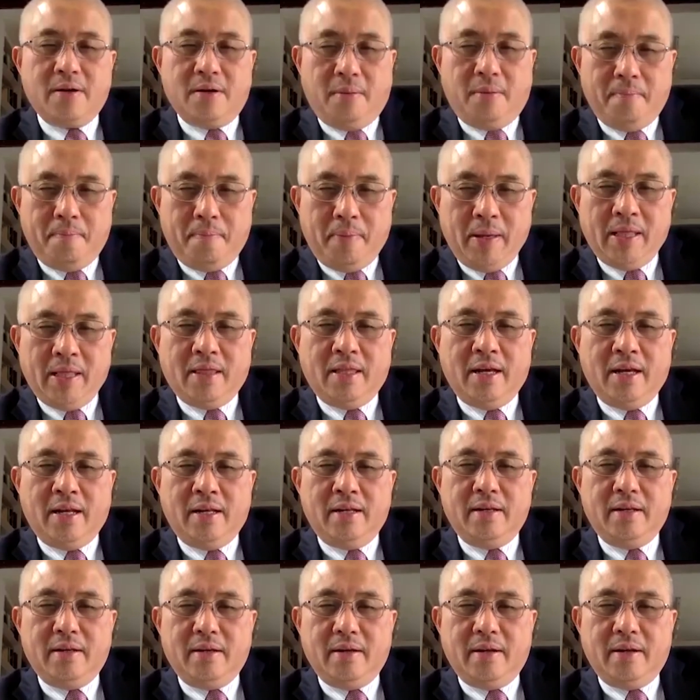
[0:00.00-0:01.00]

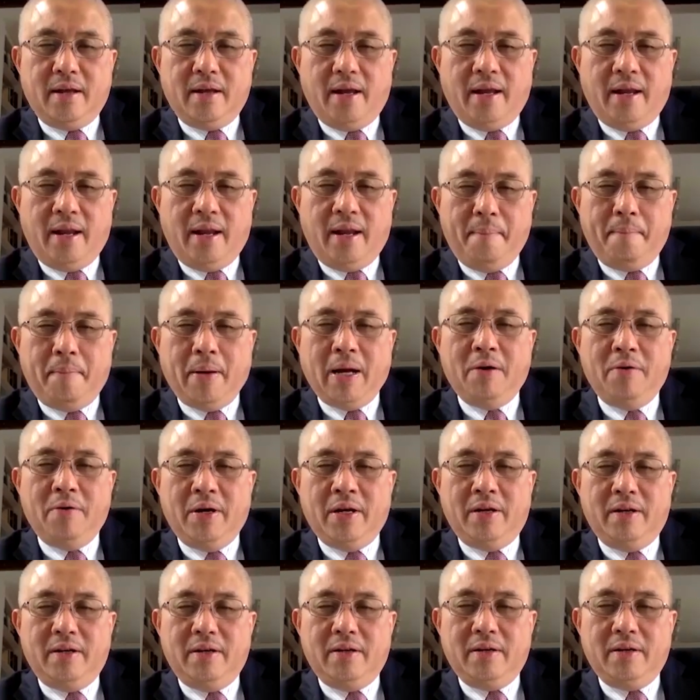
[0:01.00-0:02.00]
competent, and
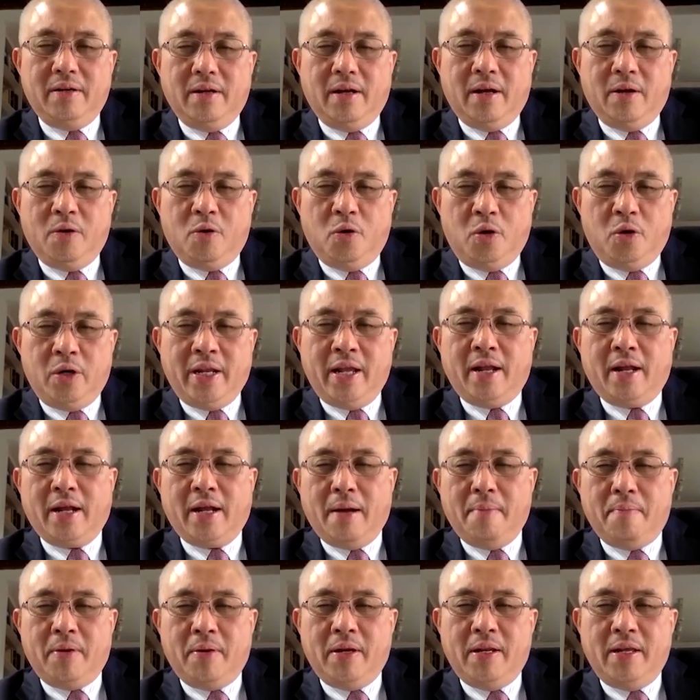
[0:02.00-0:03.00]
empowered holding
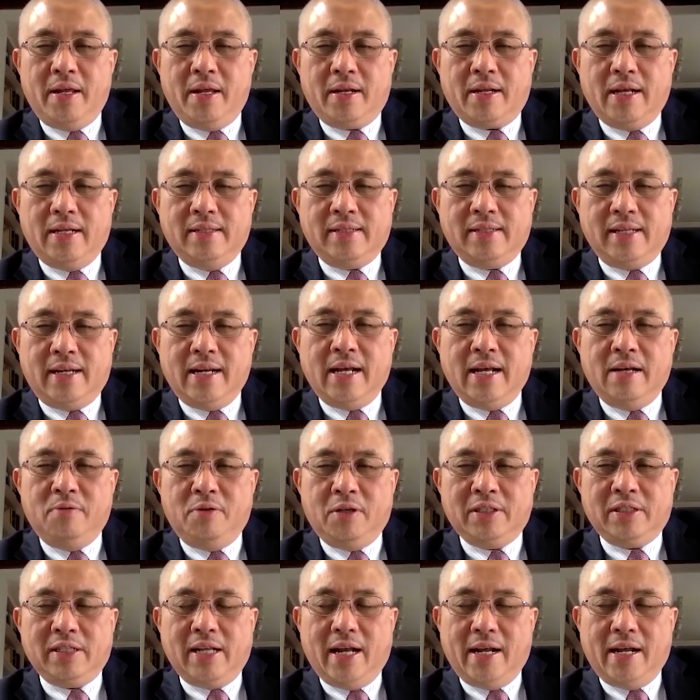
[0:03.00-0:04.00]
company. And Khazanah
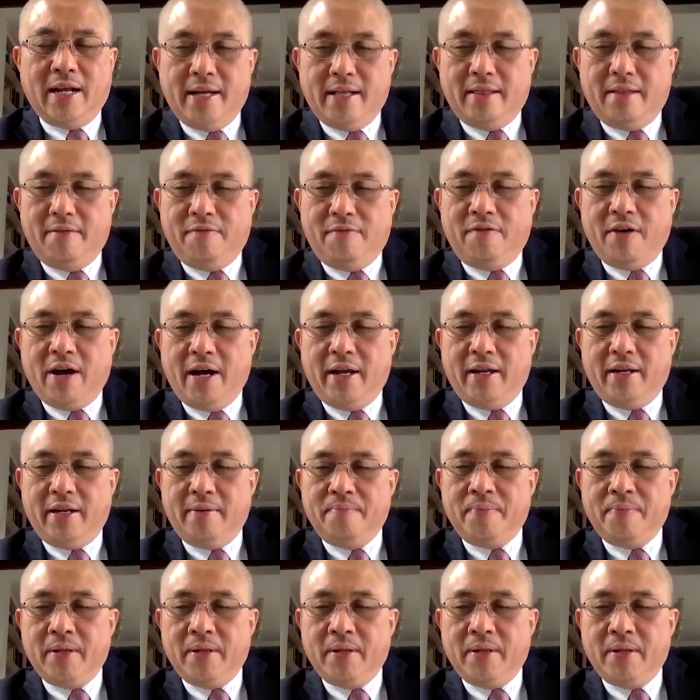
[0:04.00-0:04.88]
was identified.